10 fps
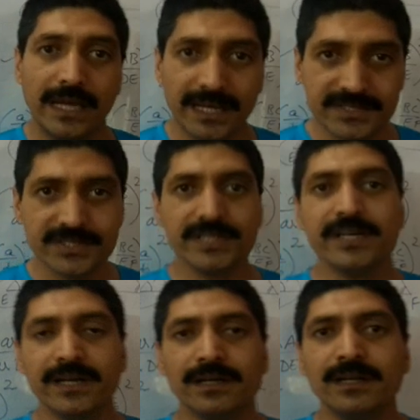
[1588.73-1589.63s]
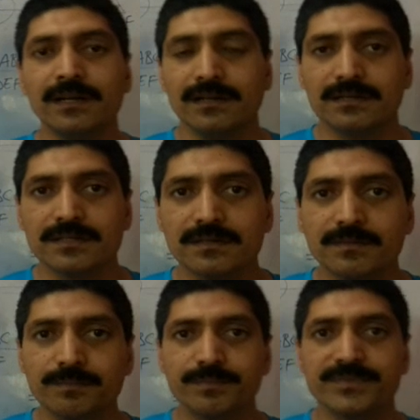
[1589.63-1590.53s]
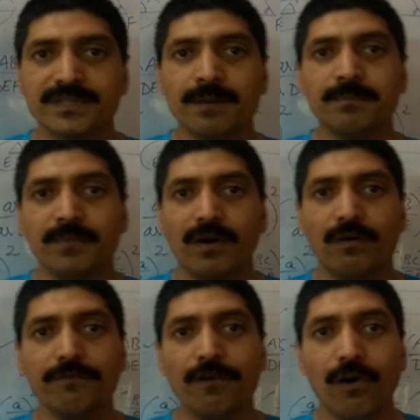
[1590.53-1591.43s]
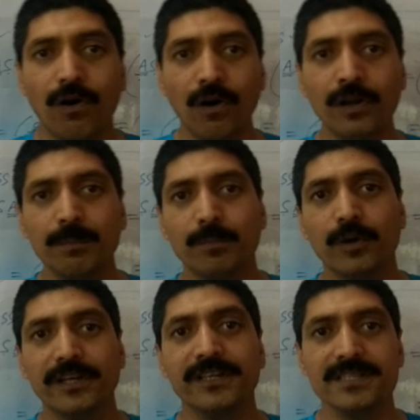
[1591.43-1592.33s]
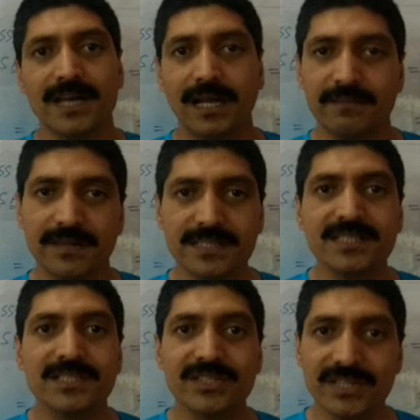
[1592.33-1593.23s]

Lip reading: Exterior angle sum of all polygon is always